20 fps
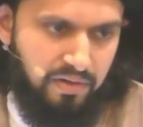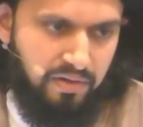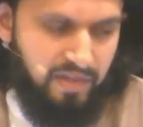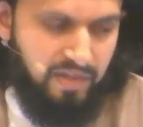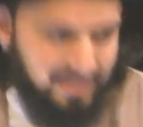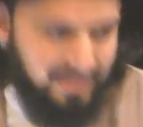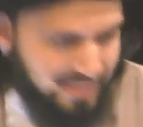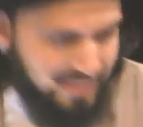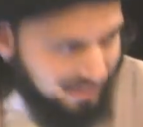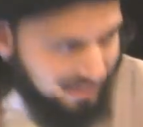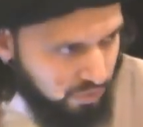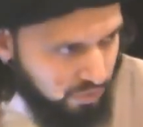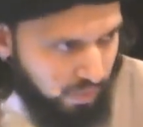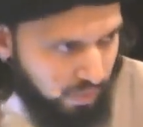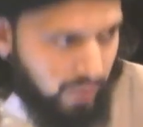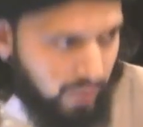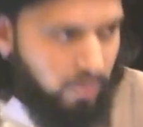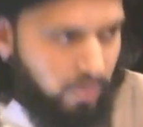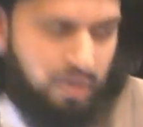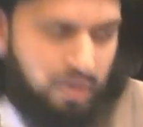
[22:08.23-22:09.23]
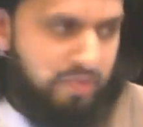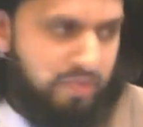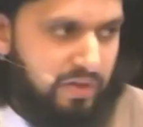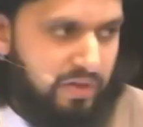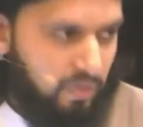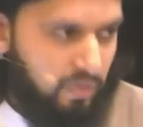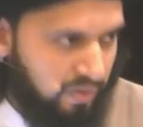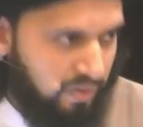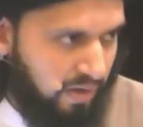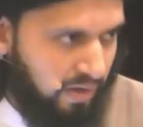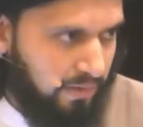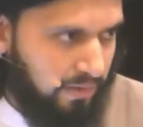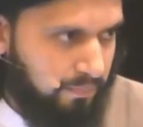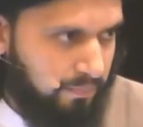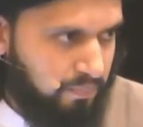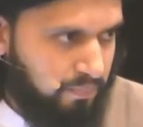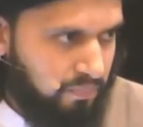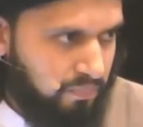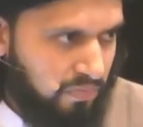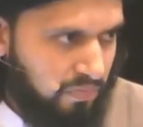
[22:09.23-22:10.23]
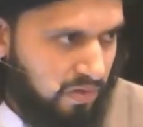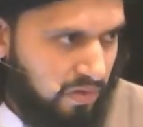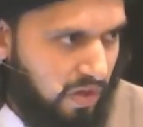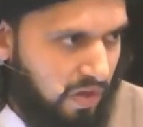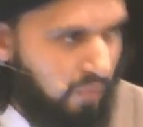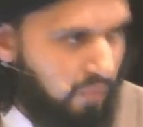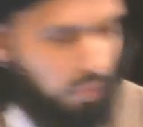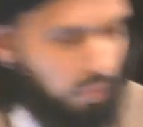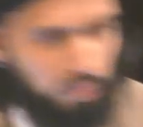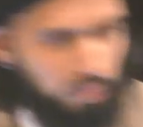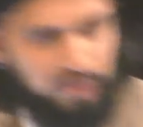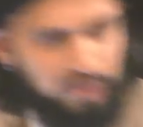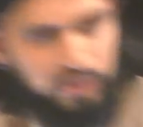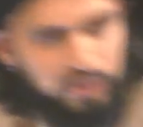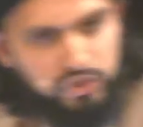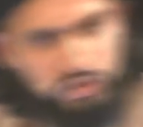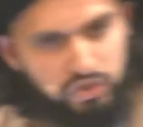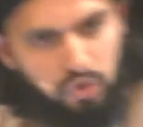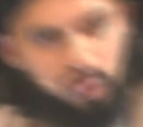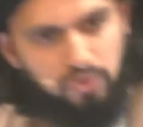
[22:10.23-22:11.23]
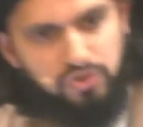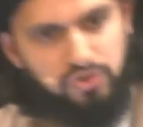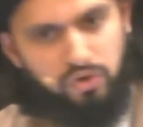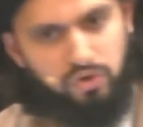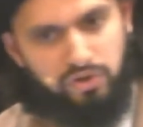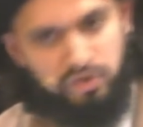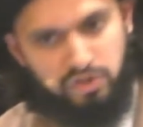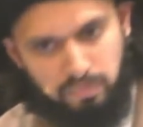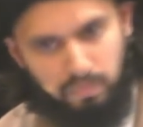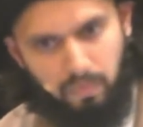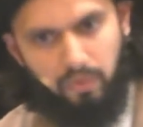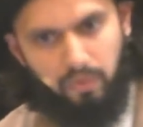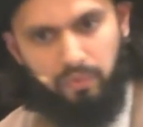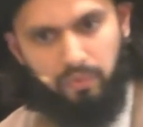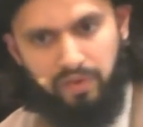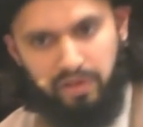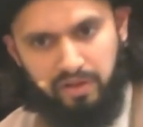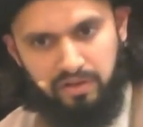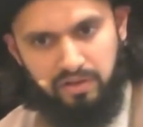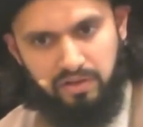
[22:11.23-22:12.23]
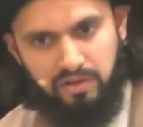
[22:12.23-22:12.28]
Is that the right way to think or not? What we're going to show starting tomorrow night